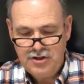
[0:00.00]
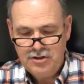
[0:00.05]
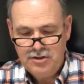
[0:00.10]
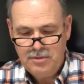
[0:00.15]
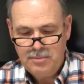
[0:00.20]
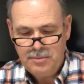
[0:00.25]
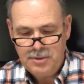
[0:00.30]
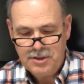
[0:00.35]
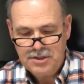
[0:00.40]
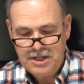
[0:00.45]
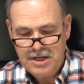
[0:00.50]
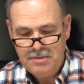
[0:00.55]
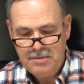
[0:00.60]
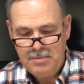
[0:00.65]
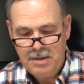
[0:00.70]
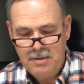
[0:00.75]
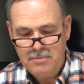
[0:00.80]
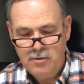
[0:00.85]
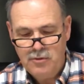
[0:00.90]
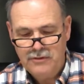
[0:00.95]
to proceed
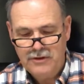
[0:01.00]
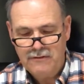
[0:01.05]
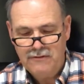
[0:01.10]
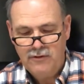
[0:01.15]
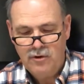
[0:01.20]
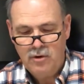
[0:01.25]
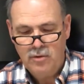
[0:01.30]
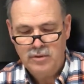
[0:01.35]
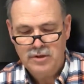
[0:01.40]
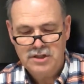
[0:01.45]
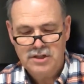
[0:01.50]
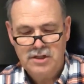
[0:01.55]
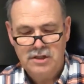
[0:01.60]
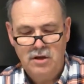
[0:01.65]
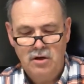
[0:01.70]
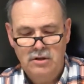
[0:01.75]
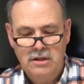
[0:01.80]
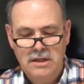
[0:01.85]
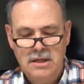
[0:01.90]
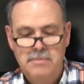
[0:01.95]
by moving forward
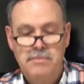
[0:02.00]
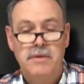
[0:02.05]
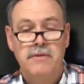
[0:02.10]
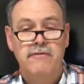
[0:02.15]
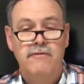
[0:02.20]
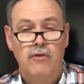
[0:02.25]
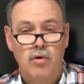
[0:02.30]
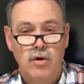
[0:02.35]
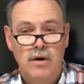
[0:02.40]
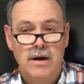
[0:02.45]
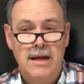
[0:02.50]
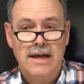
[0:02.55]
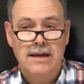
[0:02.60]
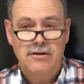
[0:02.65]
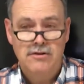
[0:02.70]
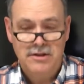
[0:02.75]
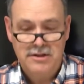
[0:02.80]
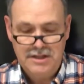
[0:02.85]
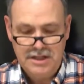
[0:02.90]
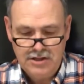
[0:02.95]
slowly before
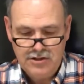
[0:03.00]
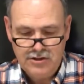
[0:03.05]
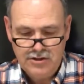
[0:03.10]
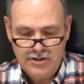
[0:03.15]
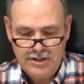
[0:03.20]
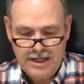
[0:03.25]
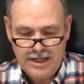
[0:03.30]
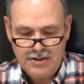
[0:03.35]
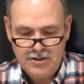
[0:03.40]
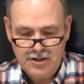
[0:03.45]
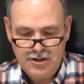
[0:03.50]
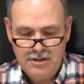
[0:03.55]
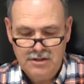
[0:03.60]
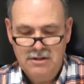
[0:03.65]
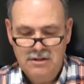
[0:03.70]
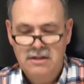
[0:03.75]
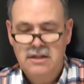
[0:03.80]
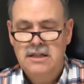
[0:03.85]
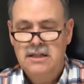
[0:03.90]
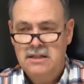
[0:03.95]
entering the intersection.
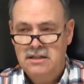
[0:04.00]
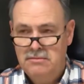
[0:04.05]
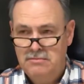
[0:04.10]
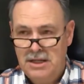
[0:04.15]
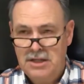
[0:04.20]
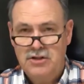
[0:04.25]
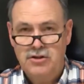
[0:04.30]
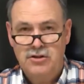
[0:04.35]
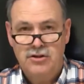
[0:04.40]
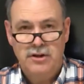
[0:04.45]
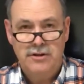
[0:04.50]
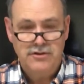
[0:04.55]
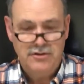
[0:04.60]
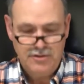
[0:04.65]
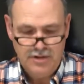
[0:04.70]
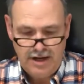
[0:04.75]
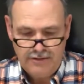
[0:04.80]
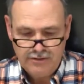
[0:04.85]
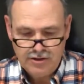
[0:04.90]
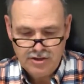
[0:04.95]
Make sure other
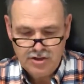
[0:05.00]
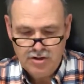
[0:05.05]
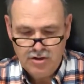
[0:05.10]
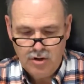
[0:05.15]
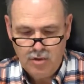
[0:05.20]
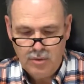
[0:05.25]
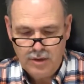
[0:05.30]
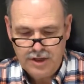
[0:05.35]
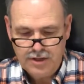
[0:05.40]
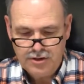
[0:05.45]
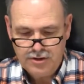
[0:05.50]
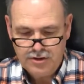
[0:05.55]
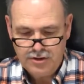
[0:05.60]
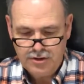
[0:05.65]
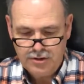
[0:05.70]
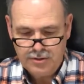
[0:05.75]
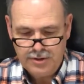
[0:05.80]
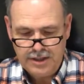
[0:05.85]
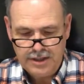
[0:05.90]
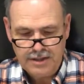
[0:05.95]
drivers know what you're
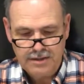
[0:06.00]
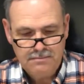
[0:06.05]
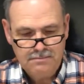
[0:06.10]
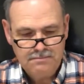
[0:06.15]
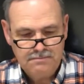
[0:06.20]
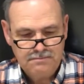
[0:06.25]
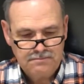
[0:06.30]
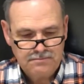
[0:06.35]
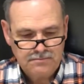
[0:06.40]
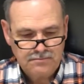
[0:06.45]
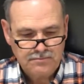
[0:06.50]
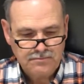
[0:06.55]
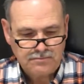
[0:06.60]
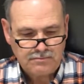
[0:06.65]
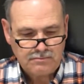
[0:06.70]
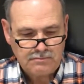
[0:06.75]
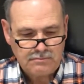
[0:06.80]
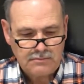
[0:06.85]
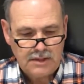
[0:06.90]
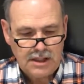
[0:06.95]
doing.
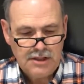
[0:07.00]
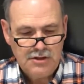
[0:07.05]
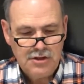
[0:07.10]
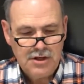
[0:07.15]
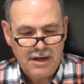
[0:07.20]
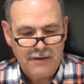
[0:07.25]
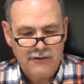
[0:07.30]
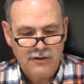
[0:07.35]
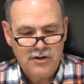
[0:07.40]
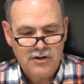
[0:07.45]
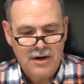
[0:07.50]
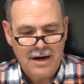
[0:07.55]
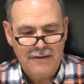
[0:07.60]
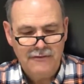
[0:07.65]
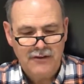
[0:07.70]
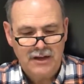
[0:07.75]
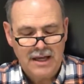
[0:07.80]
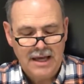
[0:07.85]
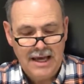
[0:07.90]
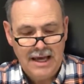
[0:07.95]
Check for
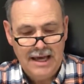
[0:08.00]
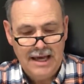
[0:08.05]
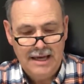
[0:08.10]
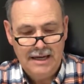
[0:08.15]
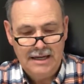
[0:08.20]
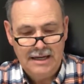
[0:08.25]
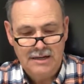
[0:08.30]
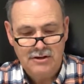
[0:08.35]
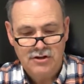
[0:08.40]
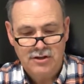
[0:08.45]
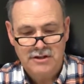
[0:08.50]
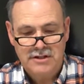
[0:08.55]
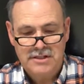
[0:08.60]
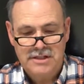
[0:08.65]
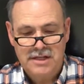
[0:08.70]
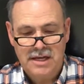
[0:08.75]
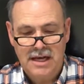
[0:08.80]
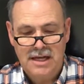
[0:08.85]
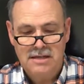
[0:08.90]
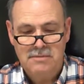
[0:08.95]
traffic ahead and to the
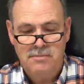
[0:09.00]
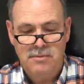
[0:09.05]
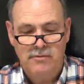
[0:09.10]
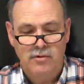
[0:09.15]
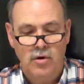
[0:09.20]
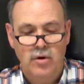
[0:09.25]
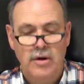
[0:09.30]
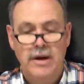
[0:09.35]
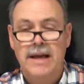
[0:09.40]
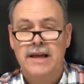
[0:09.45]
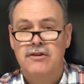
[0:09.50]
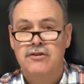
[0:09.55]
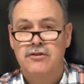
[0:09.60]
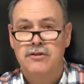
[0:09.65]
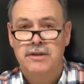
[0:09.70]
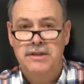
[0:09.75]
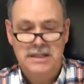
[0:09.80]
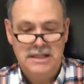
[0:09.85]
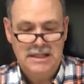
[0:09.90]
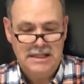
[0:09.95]
sides before
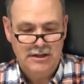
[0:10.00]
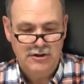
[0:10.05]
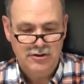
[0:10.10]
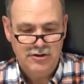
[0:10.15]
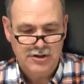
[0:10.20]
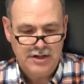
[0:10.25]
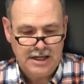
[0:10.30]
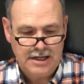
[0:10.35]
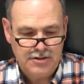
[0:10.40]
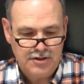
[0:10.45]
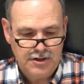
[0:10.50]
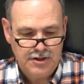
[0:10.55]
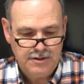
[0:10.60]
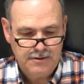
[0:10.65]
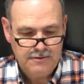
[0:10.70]
entering the intersection.